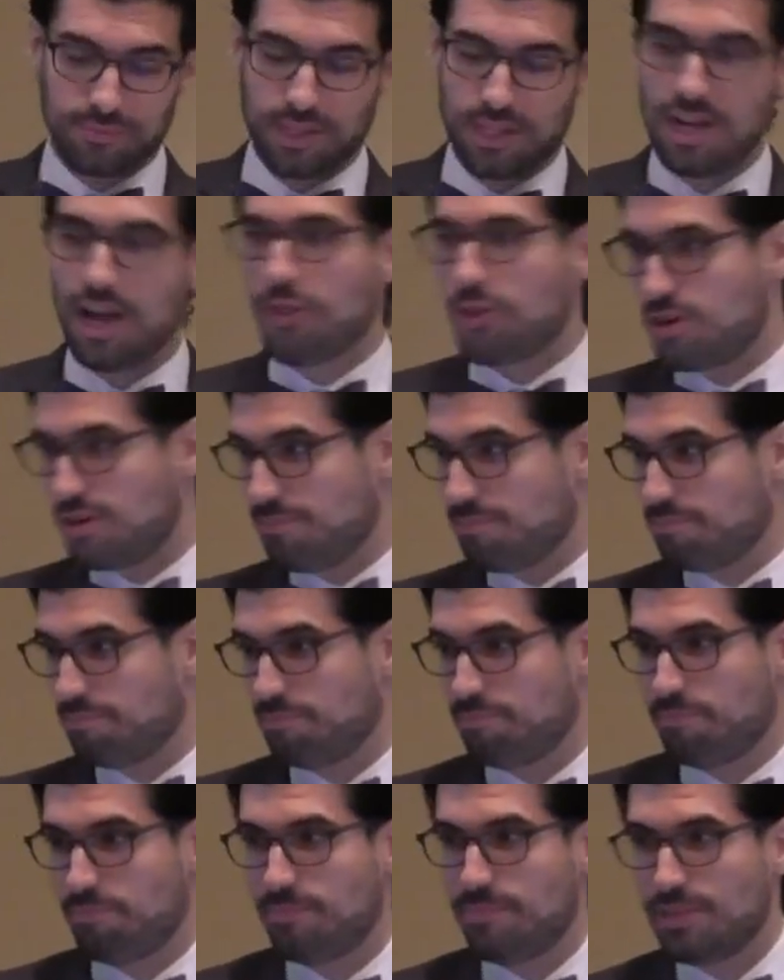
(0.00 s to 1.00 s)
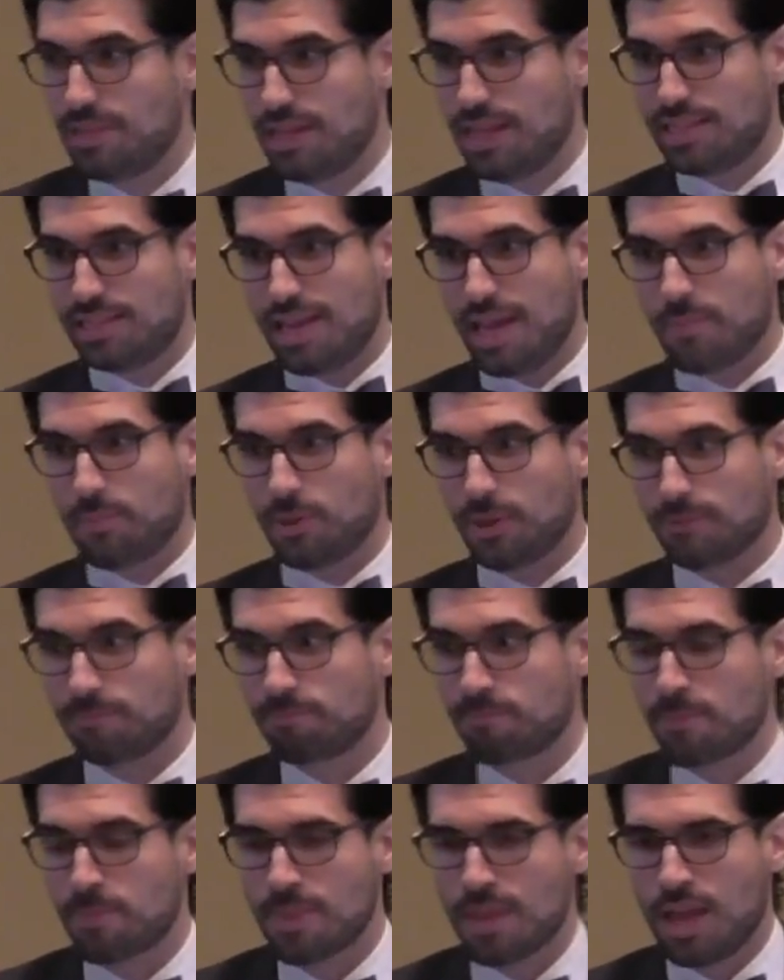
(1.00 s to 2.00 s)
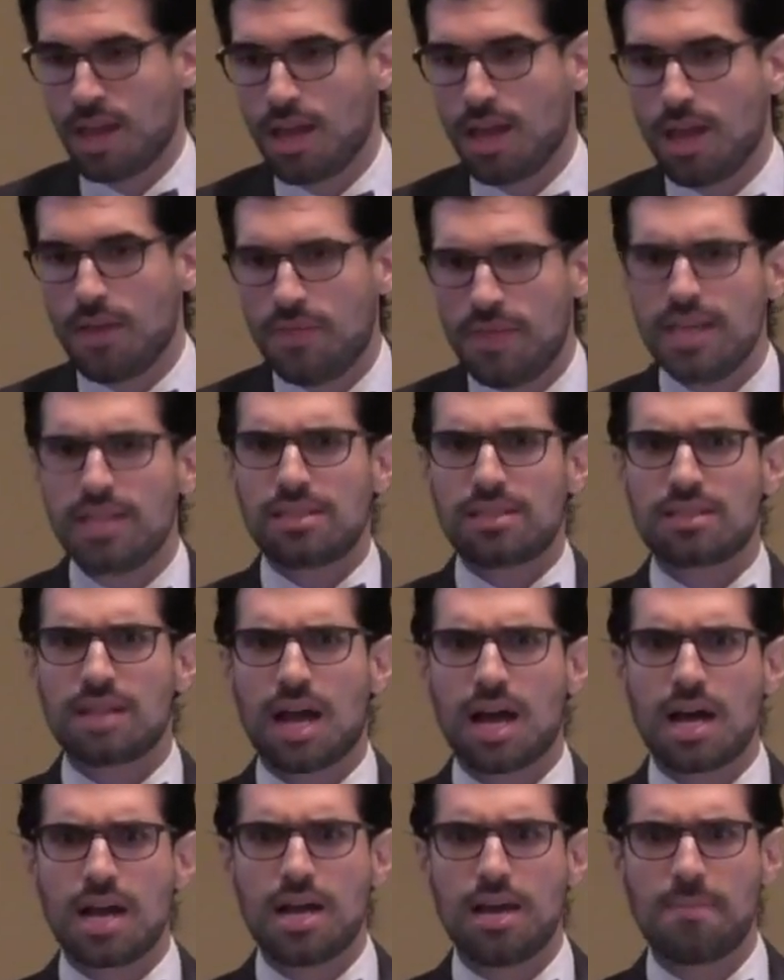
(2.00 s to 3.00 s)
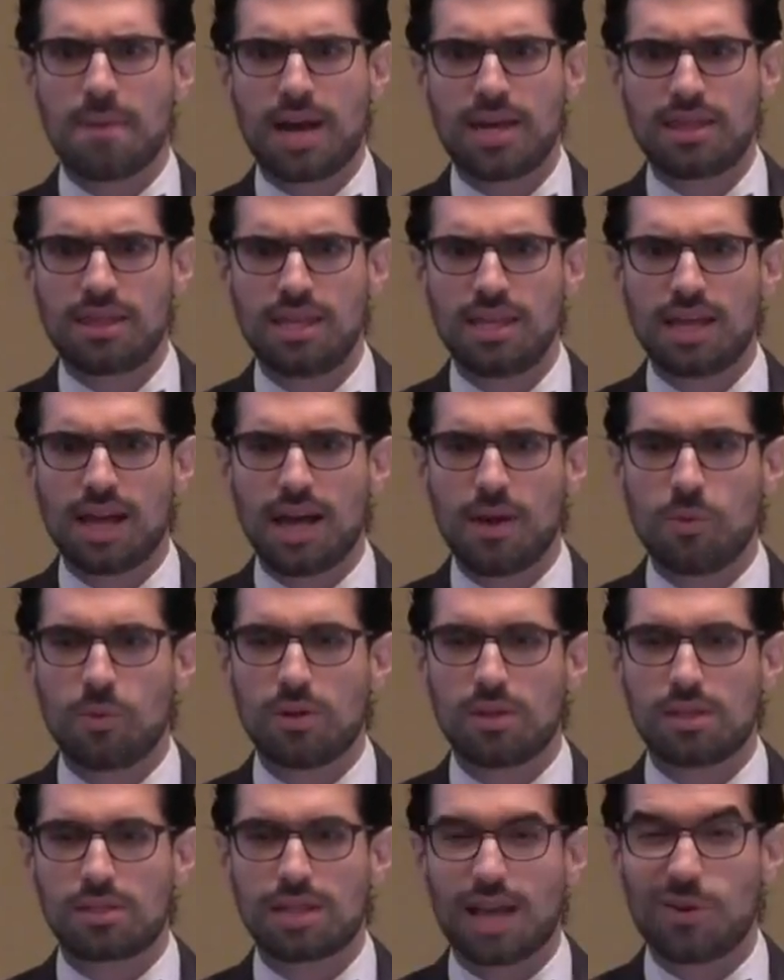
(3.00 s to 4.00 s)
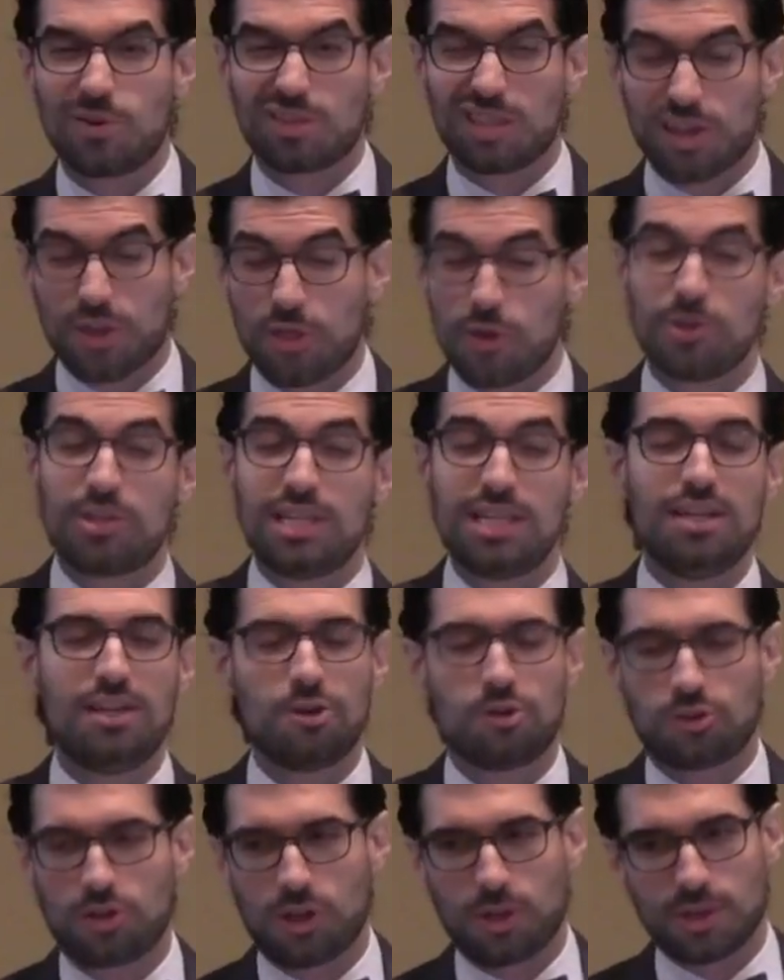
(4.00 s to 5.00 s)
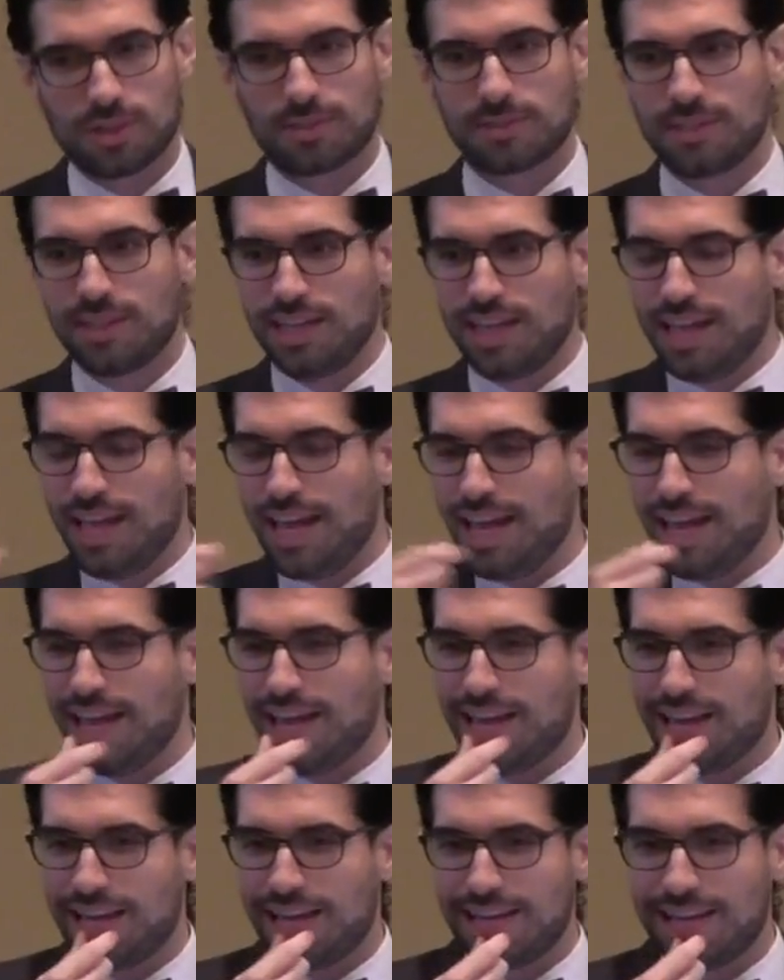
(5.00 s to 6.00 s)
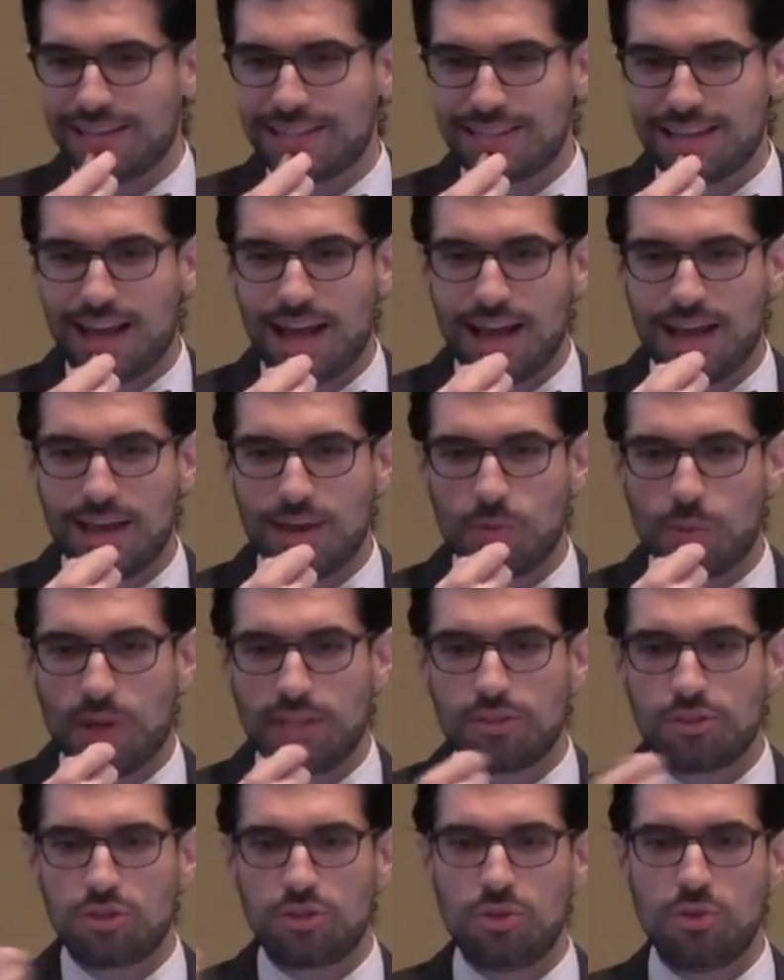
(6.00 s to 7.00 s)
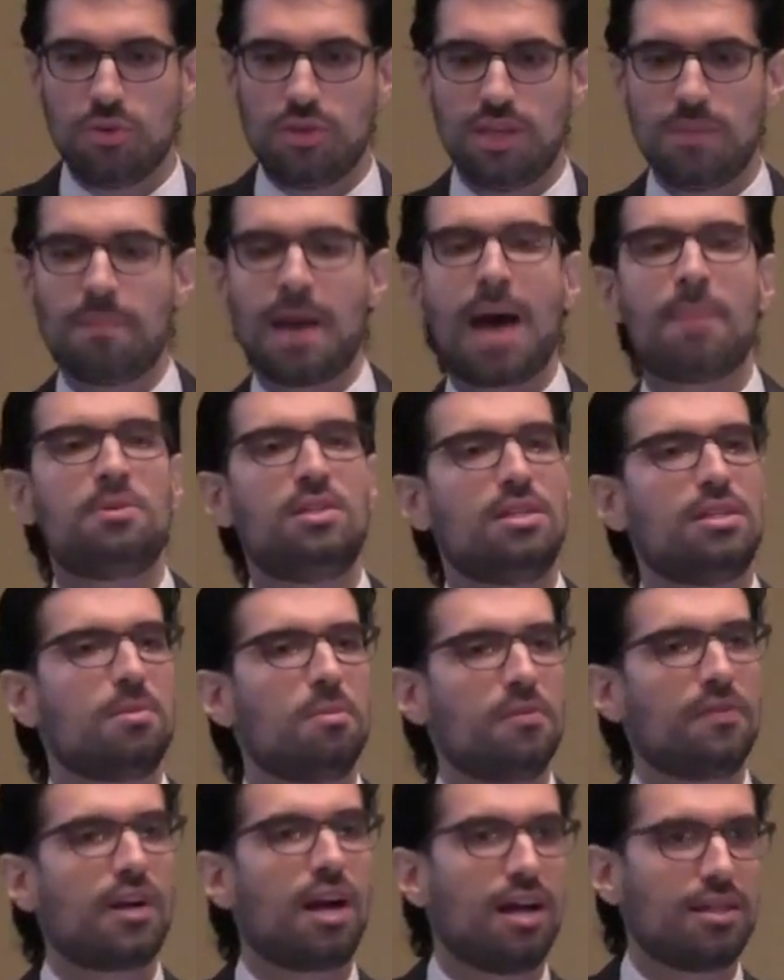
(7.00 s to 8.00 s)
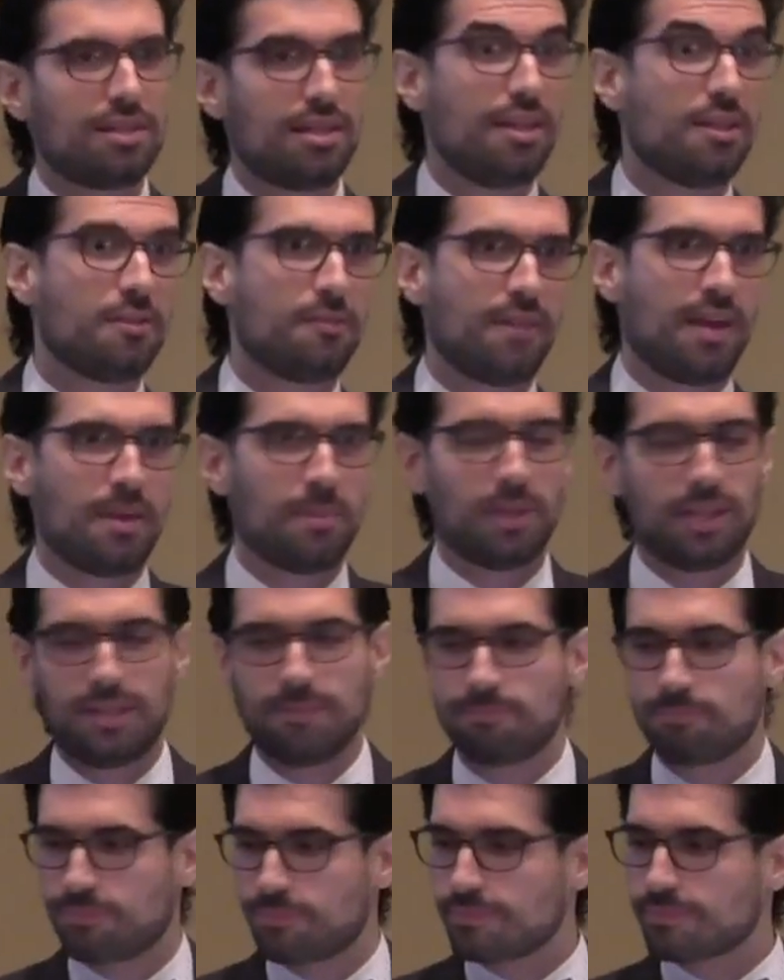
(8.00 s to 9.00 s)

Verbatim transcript: Another example. This time, I think I was like 13 years old, and I went to the baptism of a cousin in the family.